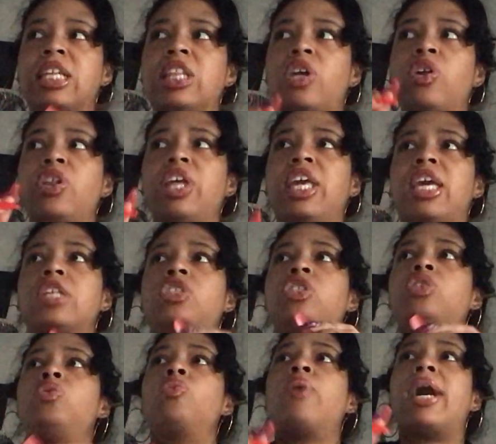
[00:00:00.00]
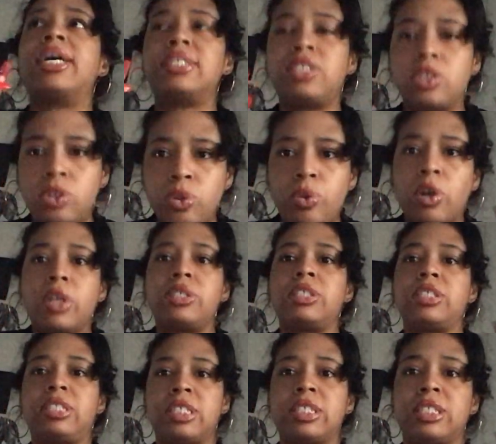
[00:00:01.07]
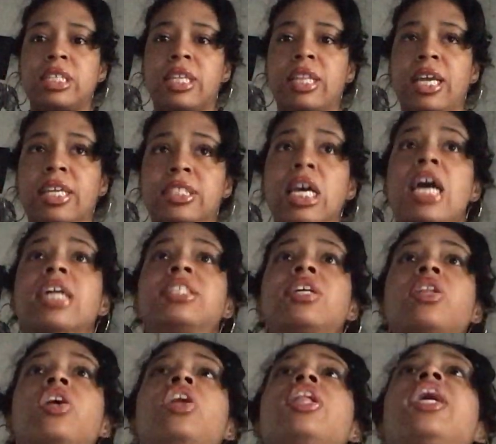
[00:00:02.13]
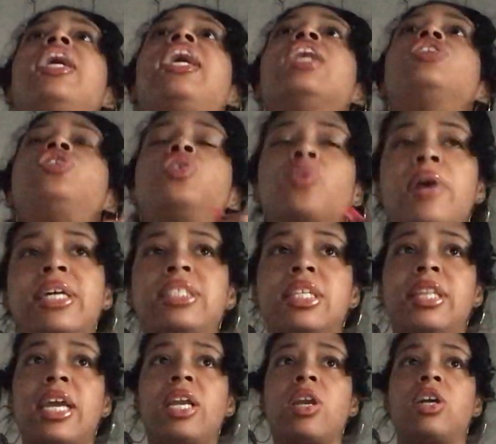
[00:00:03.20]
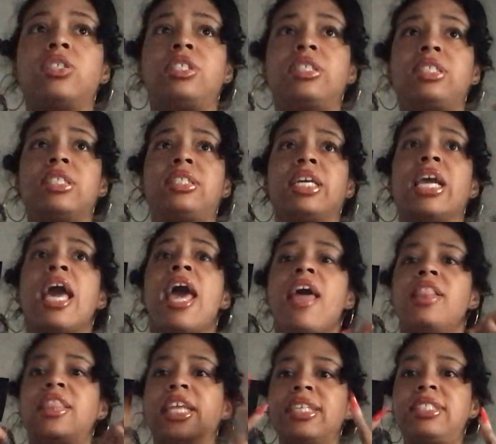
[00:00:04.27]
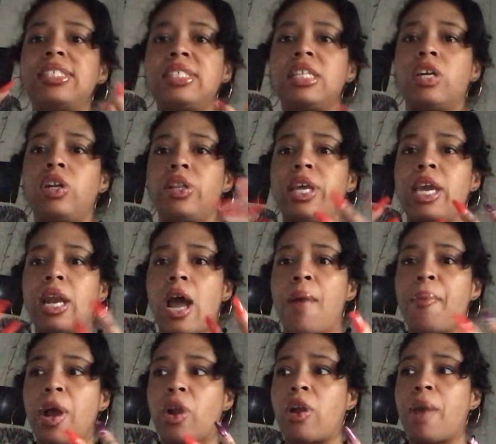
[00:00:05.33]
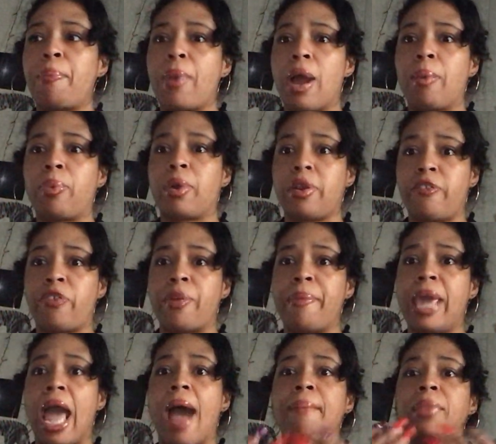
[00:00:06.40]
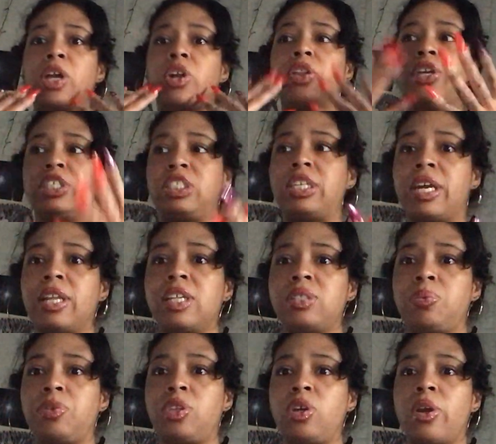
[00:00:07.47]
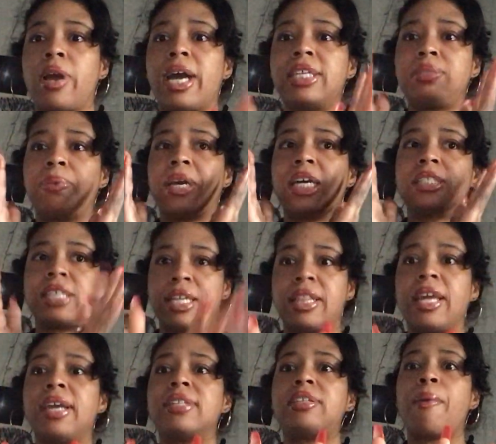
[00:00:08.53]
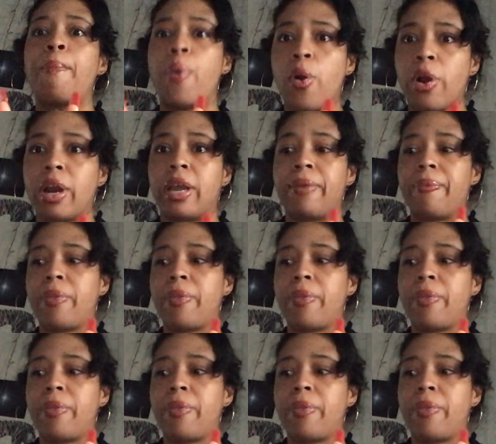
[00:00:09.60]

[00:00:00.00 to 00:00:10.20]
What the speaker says: to literally get you guys to do narcissistic things, to literally get you guys to think narcissistic. This is literally an upgrade for me. I'm literally sharing this with you guys because I think it's important.